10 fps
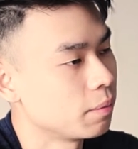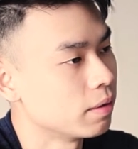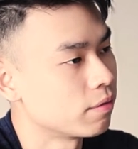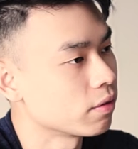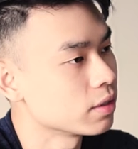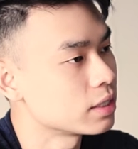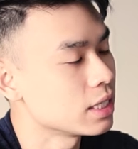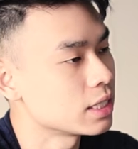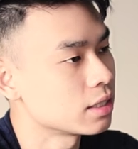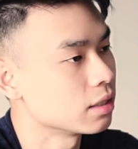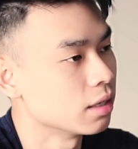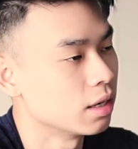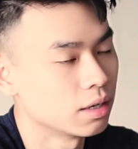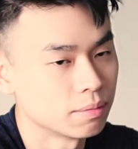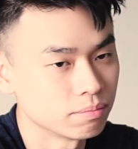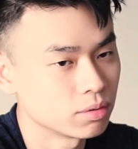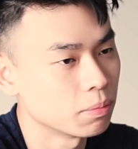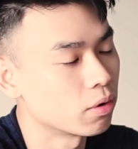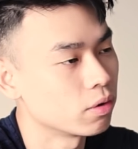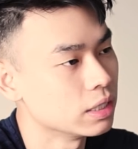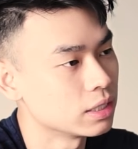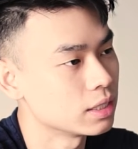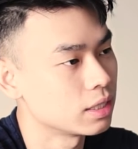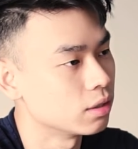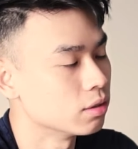I mean, the founder says tomorrow he says